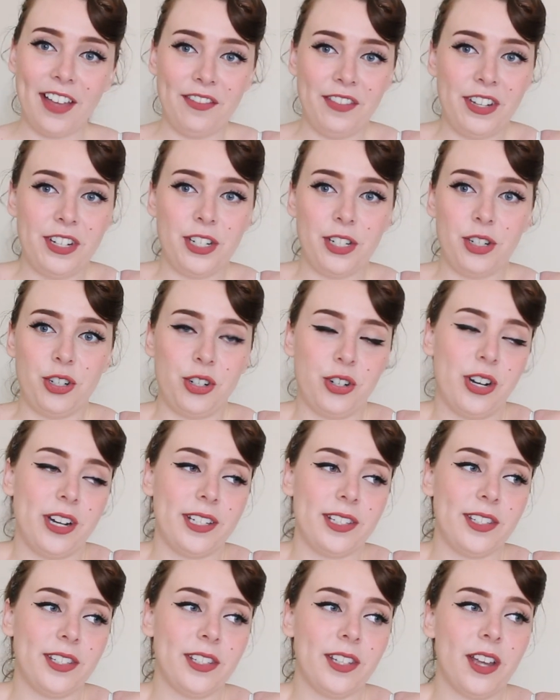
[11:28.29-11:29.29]
a vintage
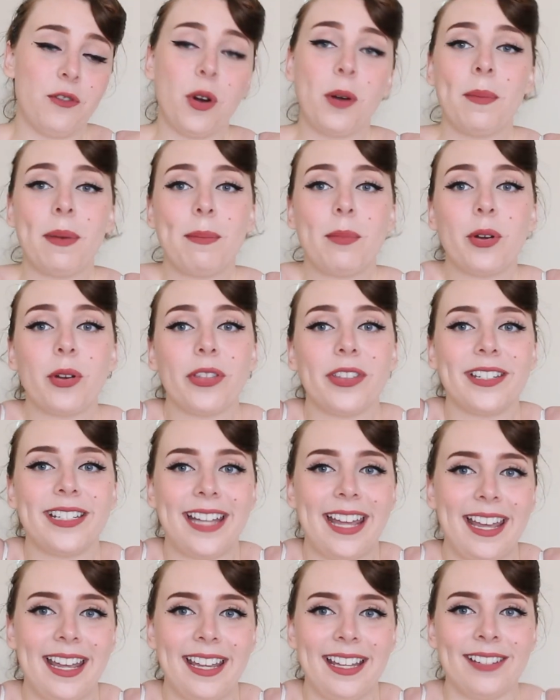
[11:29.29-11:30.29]
dress for my
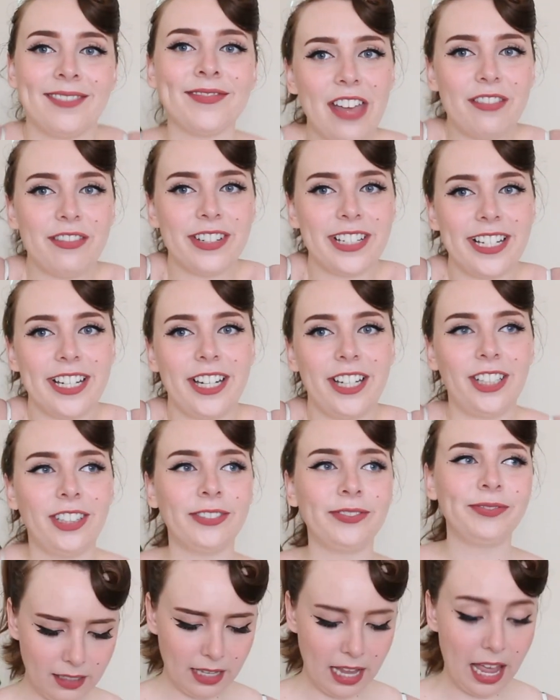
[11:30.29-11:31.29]
birthday every
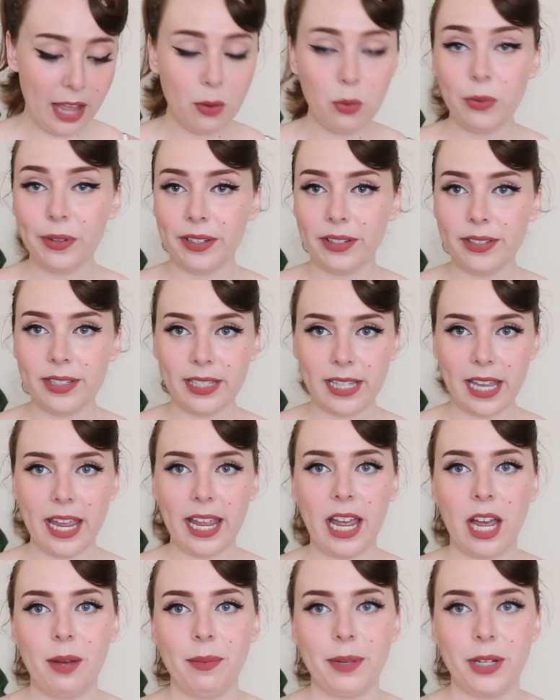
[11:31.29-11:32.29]
year. I will
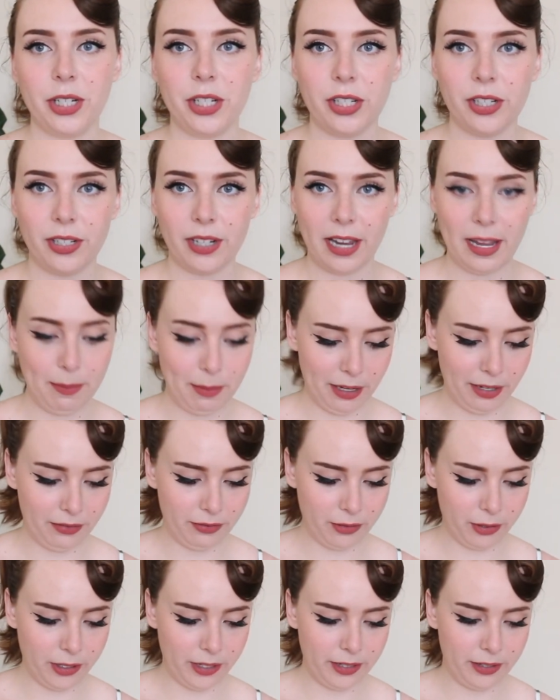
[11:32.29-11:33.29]
say how much I paid
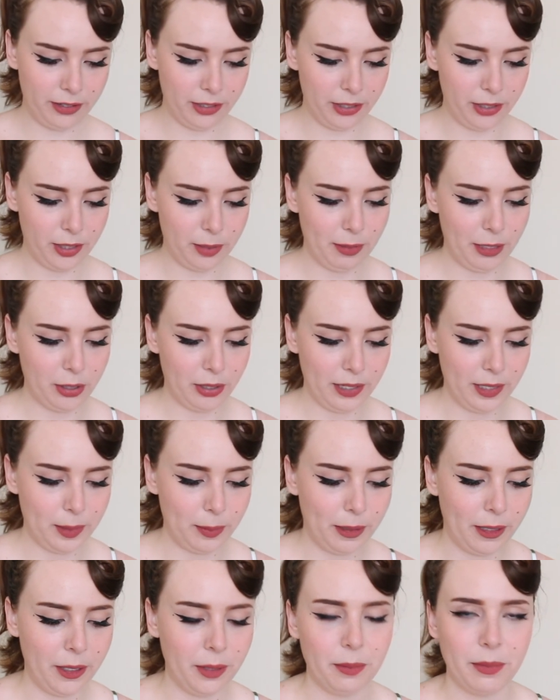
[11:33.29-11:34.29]
for it just to be
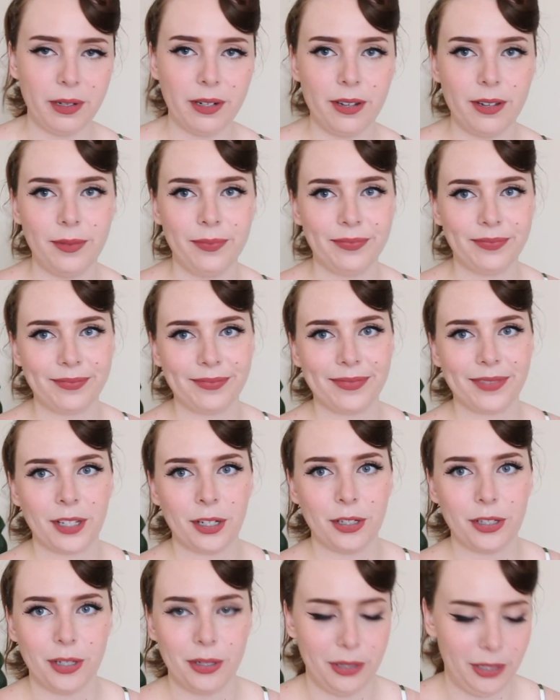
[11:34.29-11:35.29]
transparent, but I'll
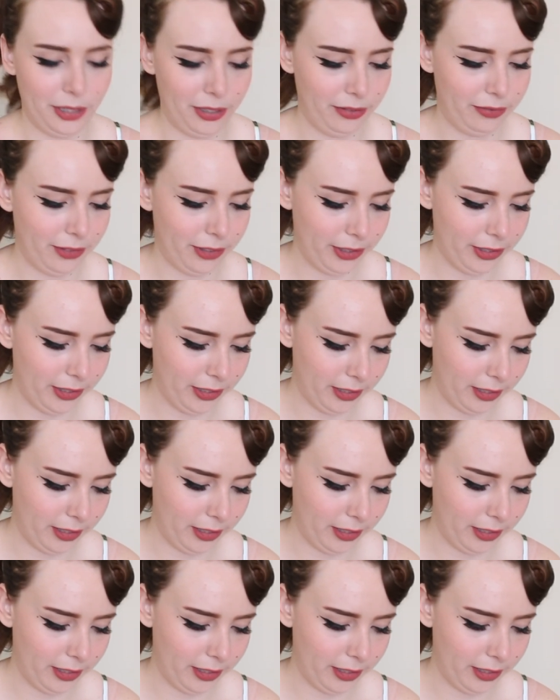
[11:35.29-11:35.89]
show it to you first.